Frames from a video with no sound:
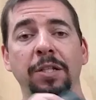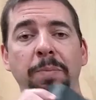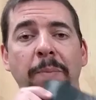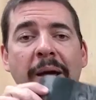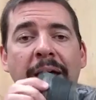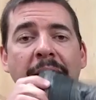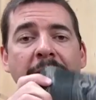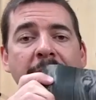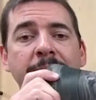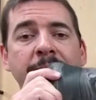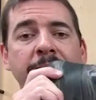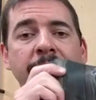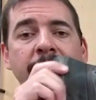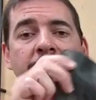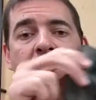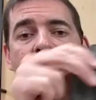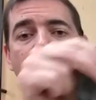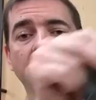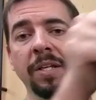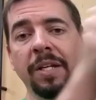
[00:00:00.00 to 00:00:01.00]
pad,
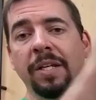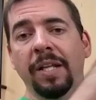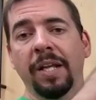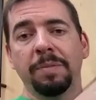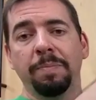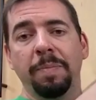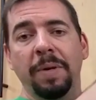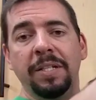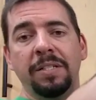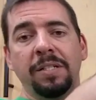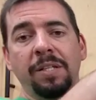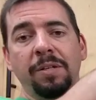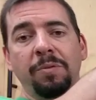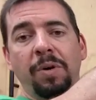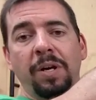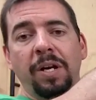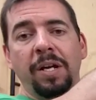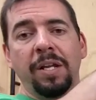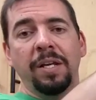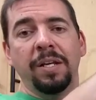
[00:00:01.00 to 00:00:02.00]
and that's basically what
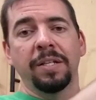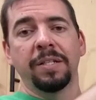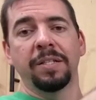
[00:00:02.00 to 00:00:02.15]
it is.